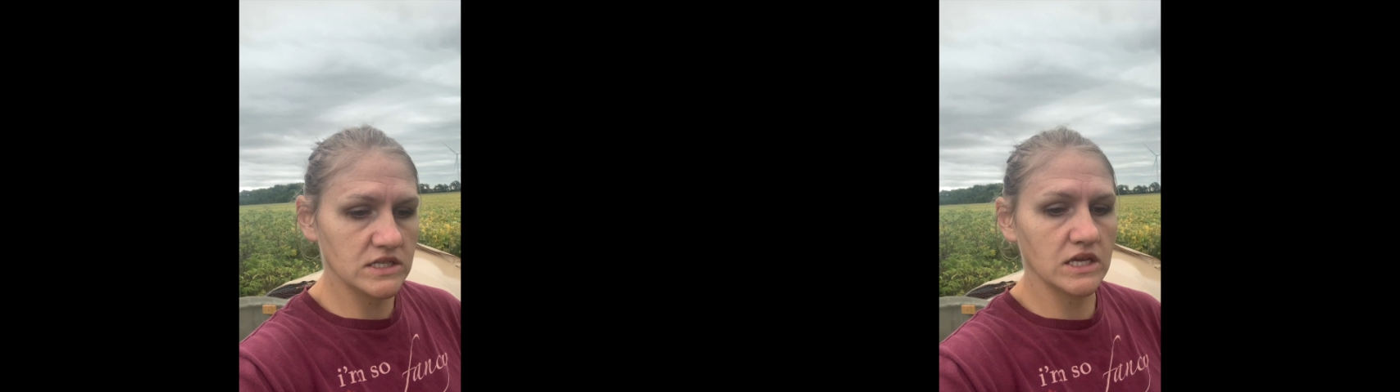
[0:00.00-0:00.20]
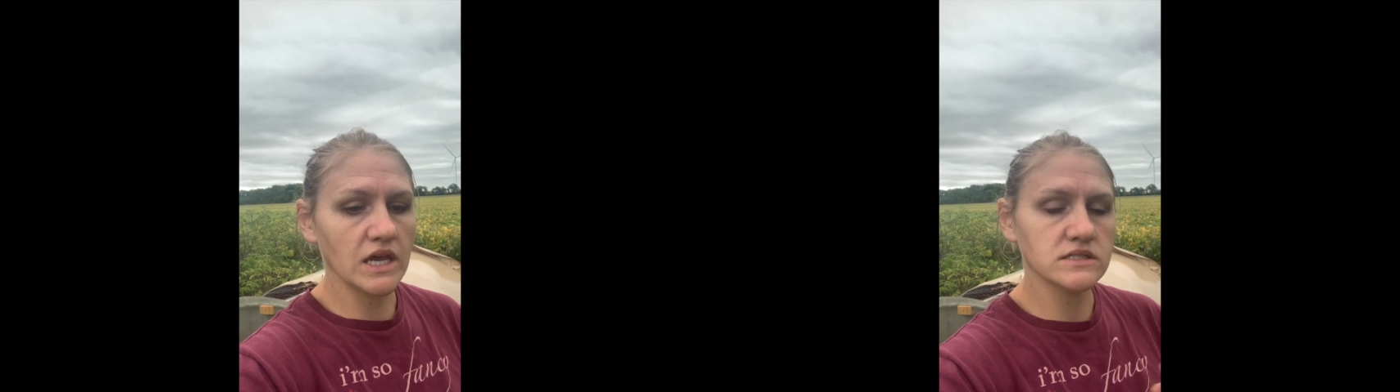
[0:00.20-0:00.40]

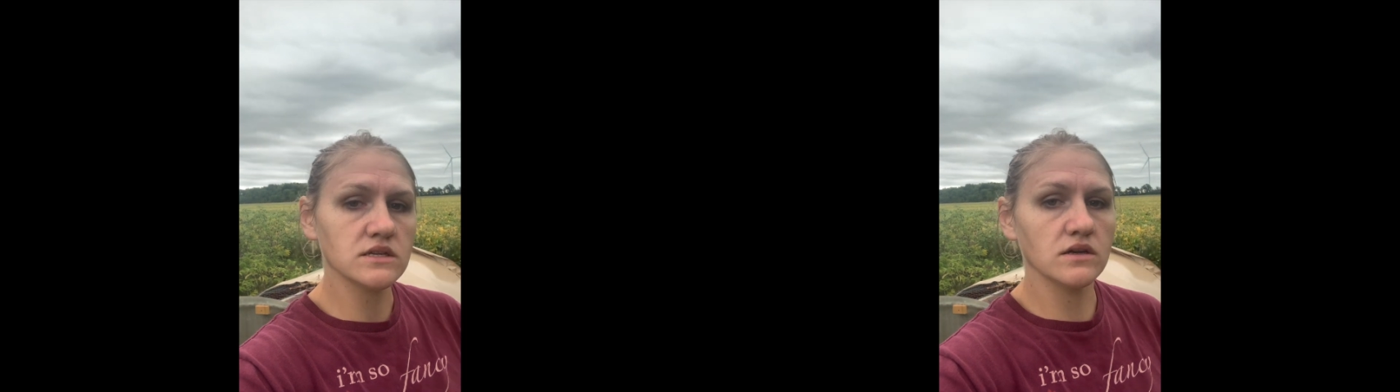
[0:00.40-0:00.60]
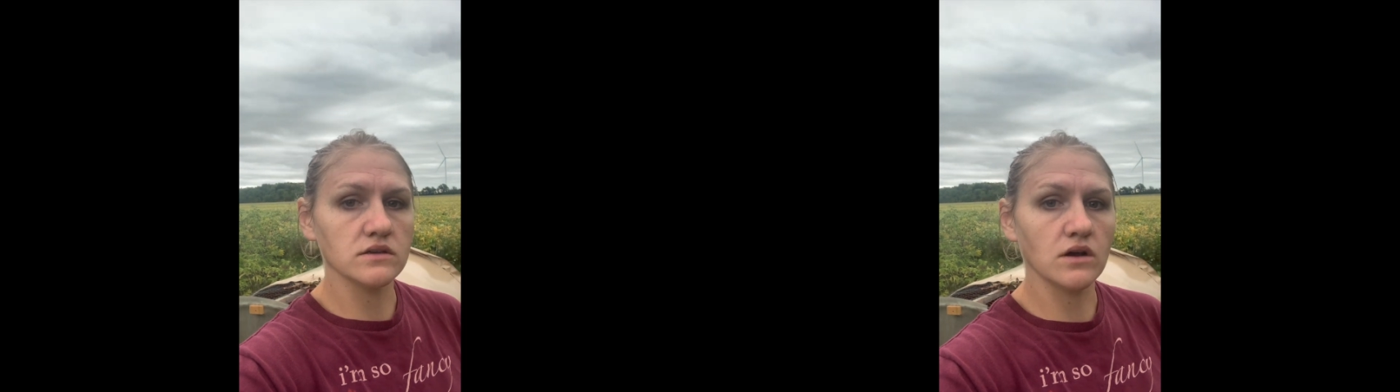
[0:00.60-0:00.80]
they get
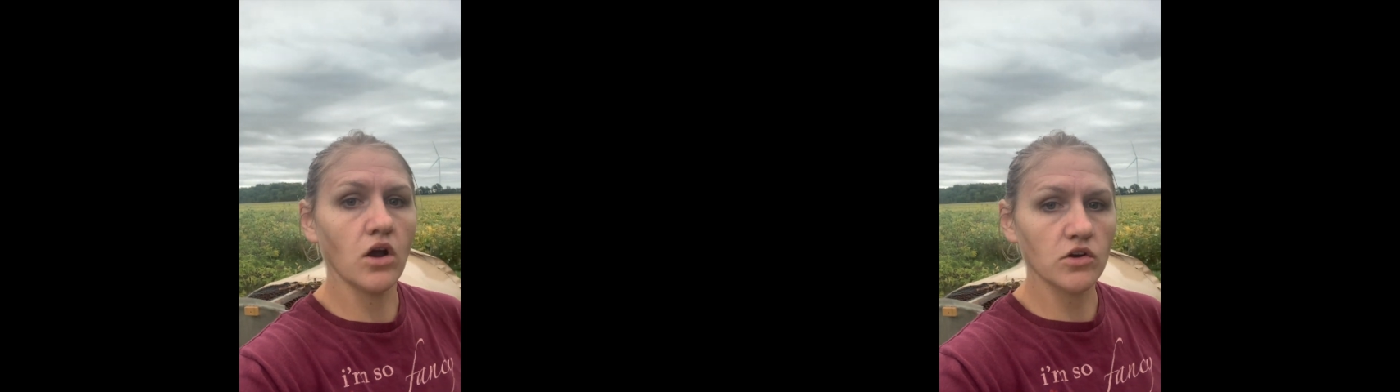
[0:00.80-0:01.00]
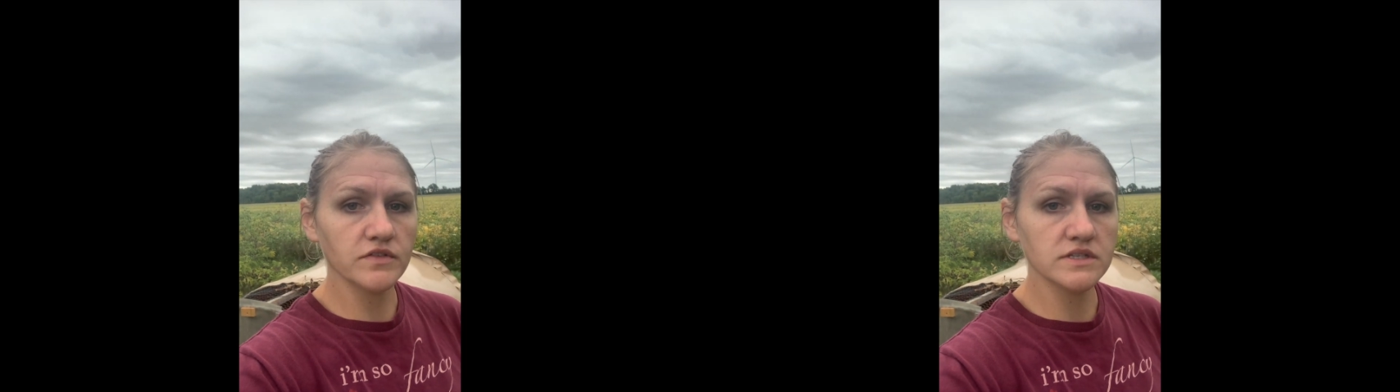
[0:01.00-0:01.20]
to
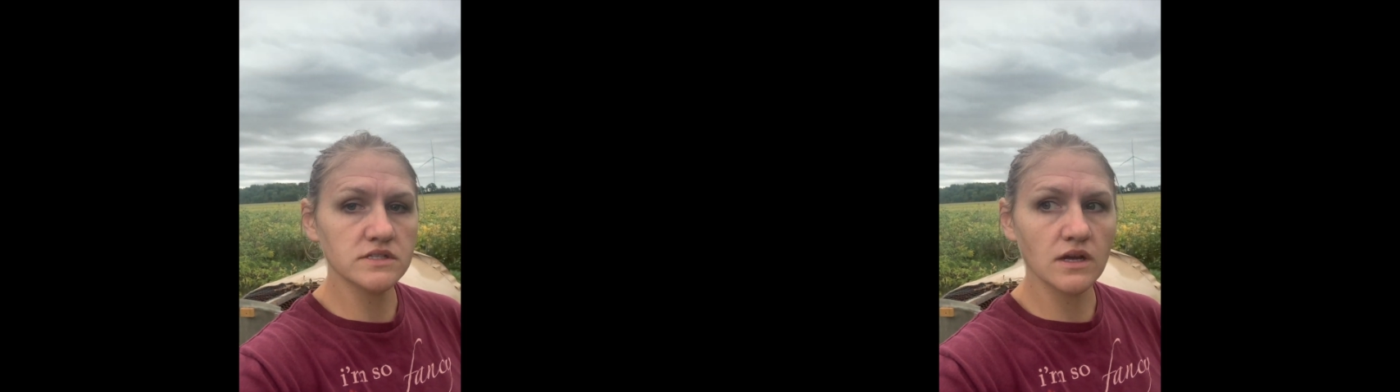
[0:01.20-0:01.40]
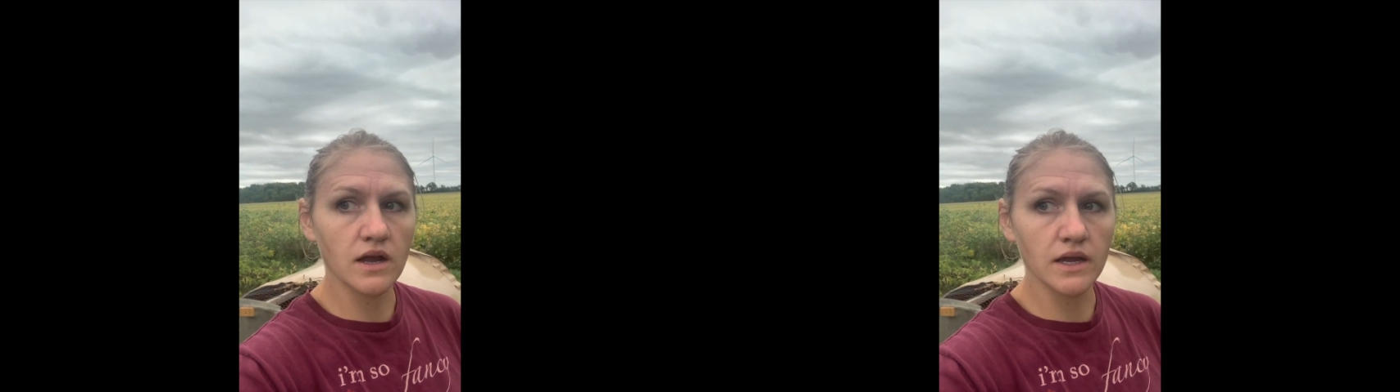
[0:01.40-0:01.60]
harvest
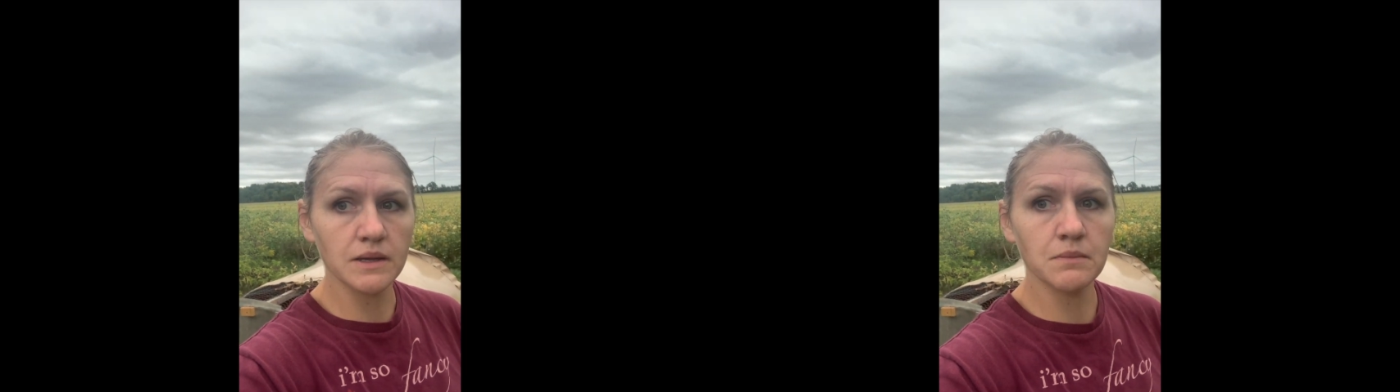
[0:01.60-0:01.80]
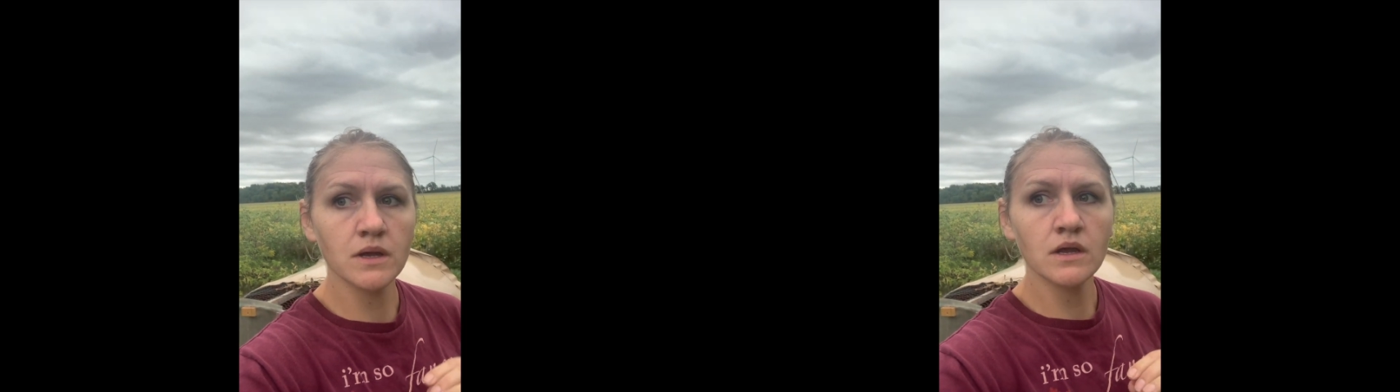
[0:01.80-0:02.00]
time